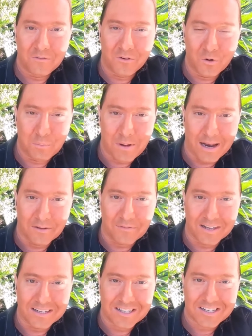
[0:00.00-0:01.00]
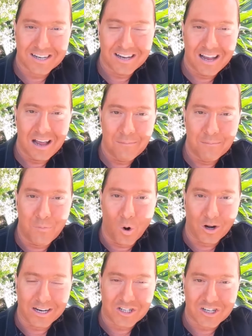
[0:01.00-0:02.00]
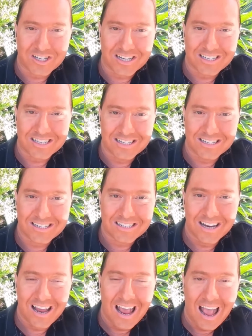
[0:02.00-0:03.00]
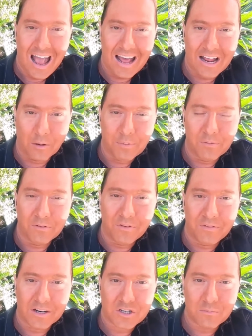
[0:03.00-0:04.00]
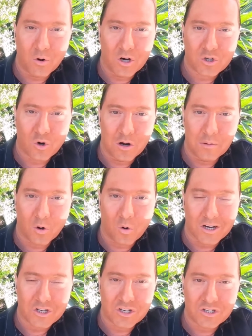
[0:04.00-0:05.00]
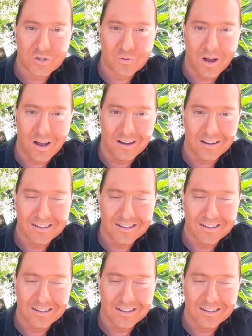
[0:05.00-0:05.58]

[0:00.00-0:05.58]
food benefits, mortgage assistance, and help you with eviction moratorium questions as well.